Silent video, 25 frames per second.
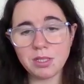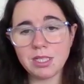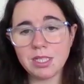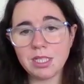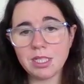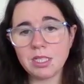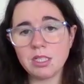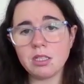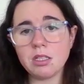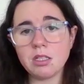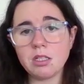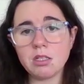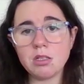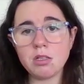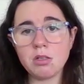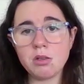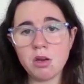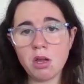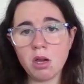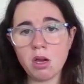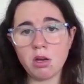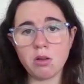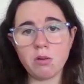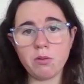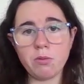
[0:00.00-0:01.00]
we didn't
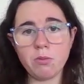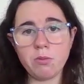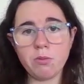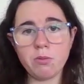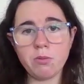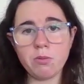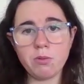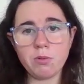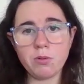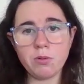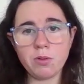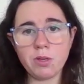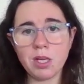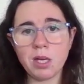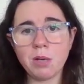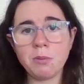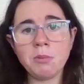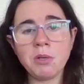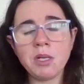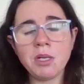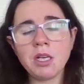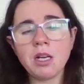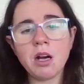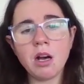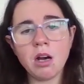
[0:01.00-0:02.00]
know,
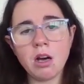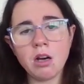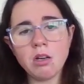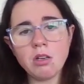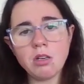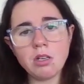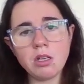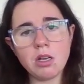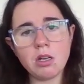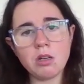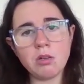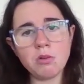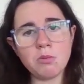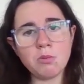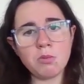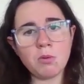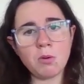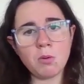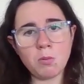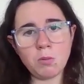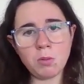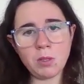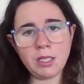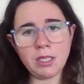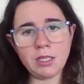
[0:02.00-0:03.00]
and we can't know
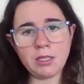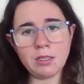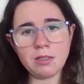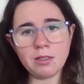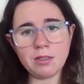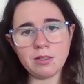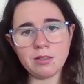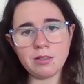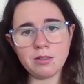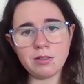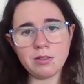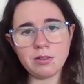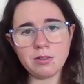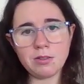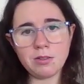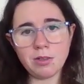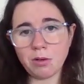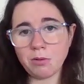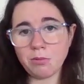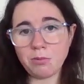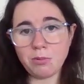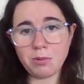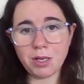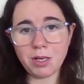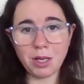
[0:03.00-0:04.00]
what we
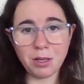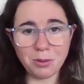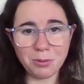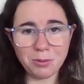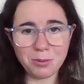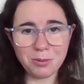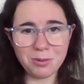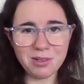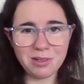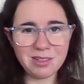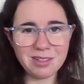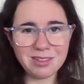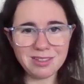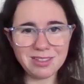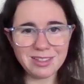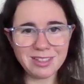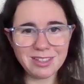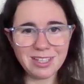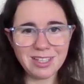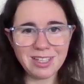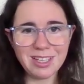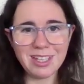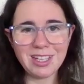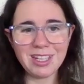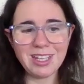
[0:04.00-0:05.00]
don't know.
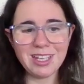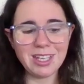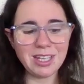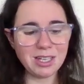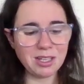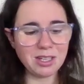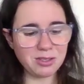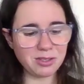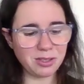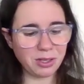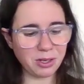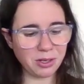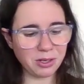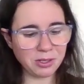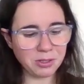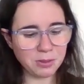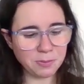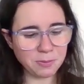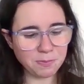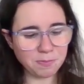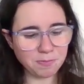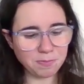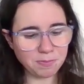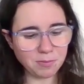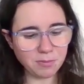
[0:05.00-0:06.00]

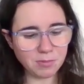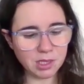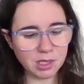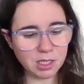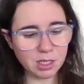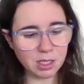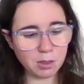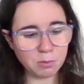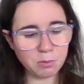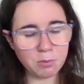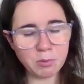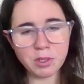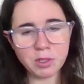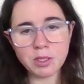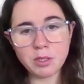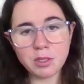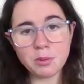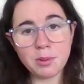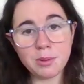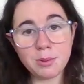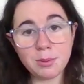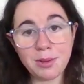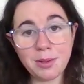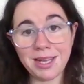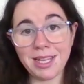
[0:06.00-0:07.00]
So
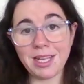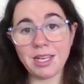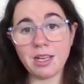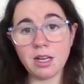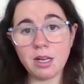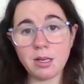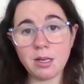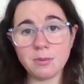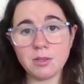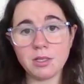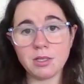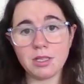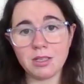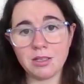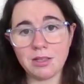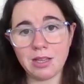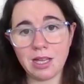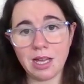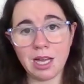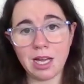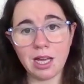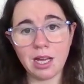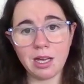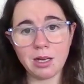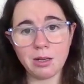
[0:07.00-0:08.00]
once we wake up to
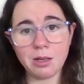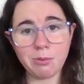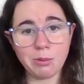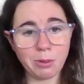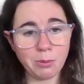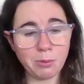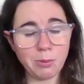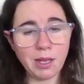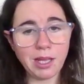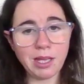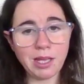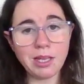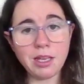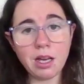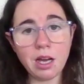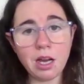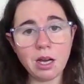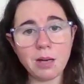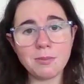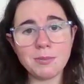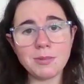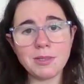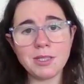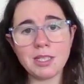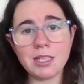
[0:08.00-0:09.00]
that, we wake
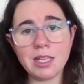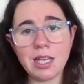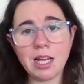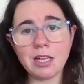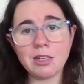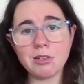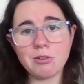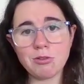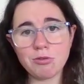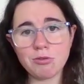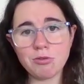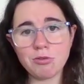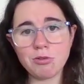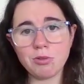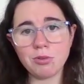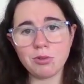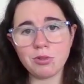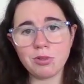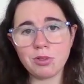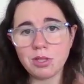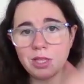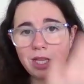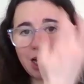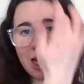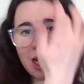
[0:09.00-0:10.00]
up to that
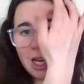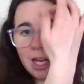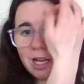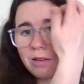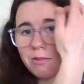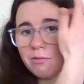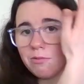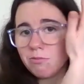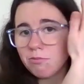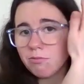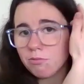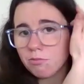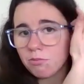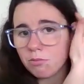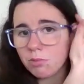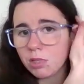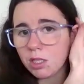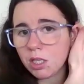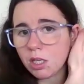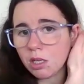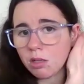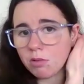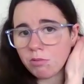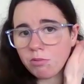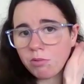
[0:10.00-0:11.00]
truth that,
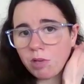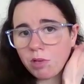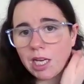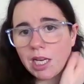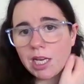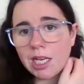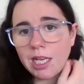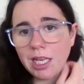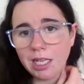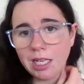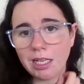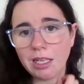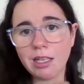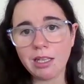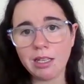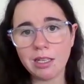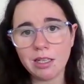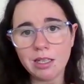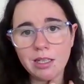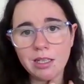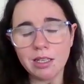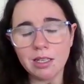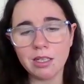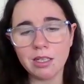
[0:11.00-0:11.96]
really